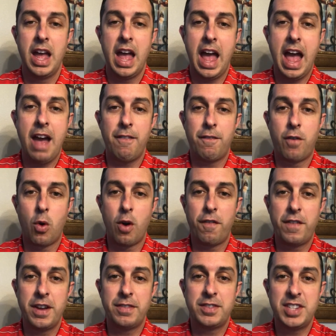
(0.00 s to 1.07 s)
At
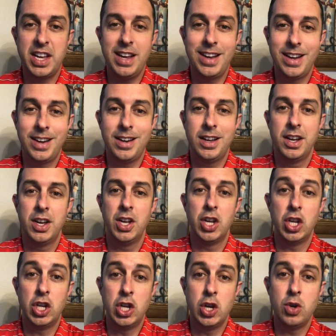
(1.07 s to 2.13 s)
4:15,
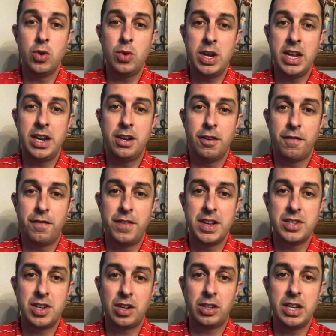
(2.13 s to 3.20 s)
you need to
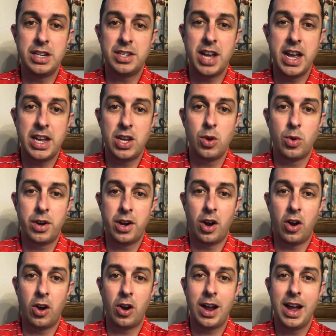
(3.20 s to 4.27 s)
physically take your
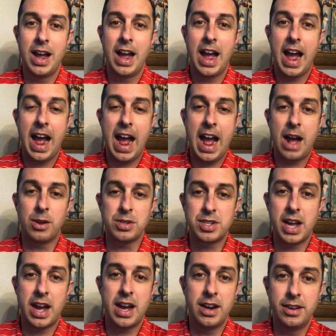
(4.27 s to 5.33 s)
dog
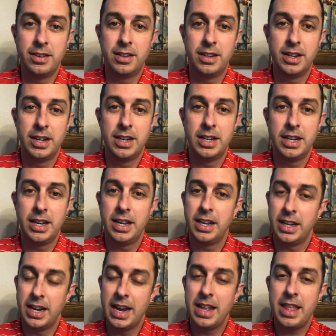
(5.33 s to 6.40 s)
outside.
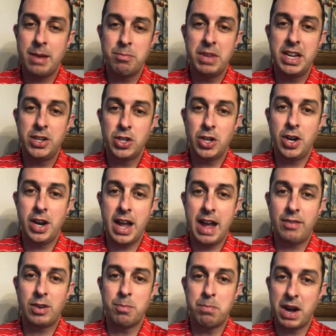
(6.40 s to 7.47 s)
Yeah, that means you're gonna
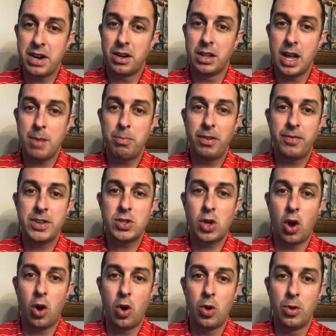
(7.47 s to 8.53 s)
have to bundle up if it's
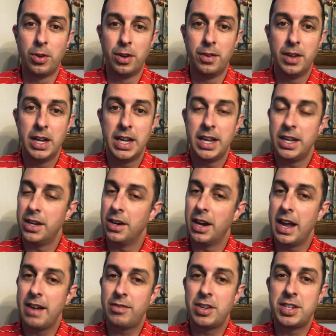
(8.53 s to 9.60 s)
cold. You're gonna
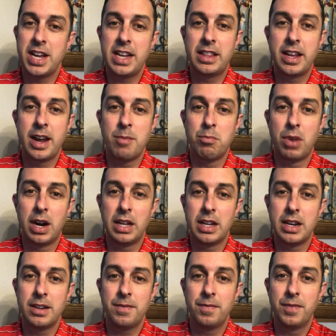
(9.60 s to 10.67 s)
have to take that
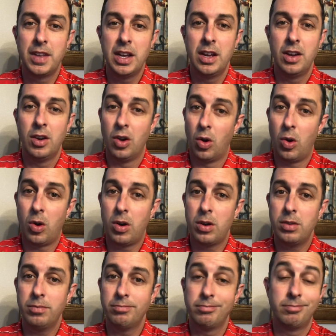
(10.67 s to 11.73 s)
umbrella,
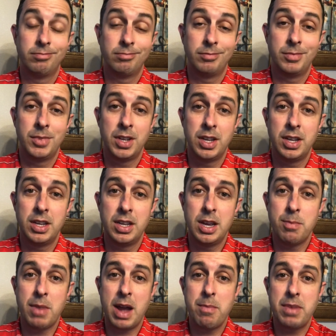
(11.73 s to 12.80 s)
or you
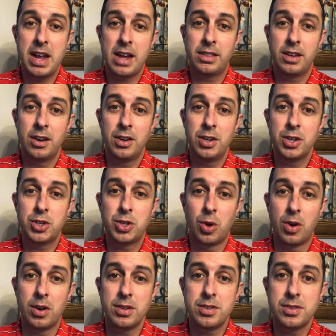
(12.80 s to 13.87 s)
might be out there in your
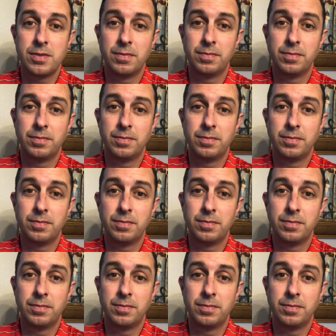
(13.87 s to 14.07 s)
shorts.